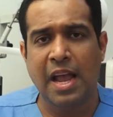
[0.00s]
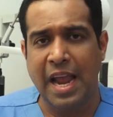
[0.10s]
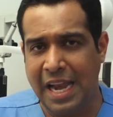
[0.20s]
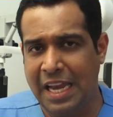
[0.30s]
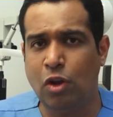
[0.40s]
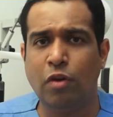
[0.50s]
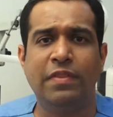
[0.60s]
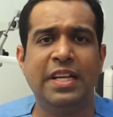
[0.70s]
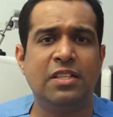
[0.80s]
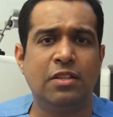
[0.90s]
Any
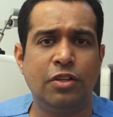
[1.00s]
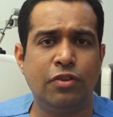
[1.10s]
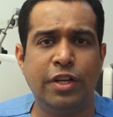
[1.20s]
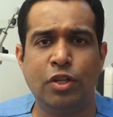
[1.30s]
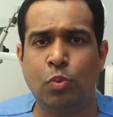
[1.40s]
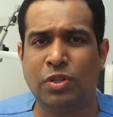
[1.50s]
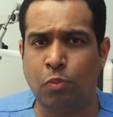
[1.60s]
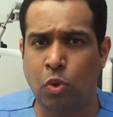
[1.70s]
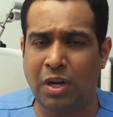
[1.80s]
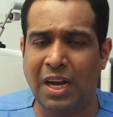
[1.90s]
of these surgeries, which
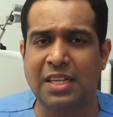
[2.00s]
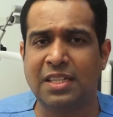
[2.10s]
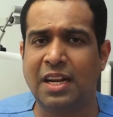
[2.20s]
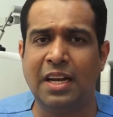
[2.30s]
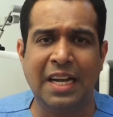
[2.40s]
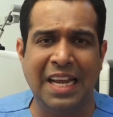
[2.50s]
would classically